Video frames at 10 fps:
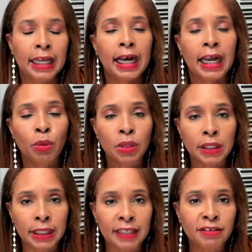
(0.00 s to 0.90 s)
I really
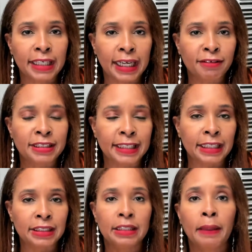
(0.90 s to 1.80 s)
love to have
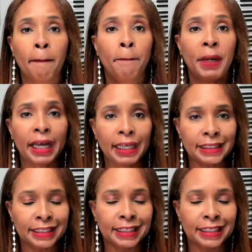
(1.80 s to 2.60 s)
staging, but